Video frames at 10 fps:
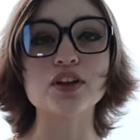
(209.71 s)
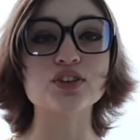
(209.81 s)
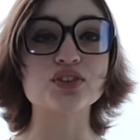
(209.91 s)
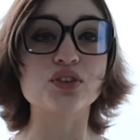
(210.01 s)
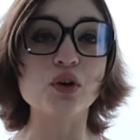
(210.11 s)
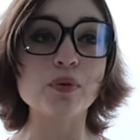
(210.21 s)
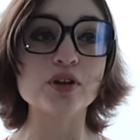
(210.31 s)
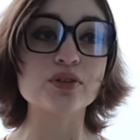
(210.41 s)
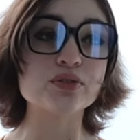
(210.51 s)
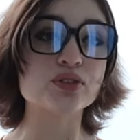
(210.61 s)

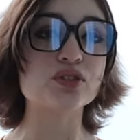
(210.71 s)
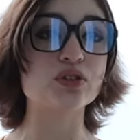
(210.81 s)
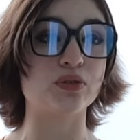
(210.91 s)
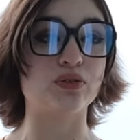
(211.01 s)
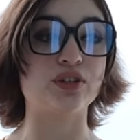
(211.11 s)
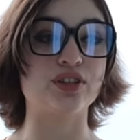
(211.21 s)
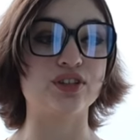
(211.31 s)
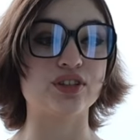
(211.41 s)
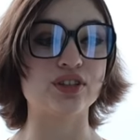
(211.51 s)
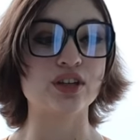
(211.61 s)
Scooby-Doo
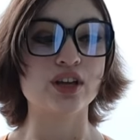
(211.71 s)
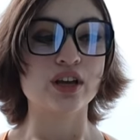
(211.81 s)
stories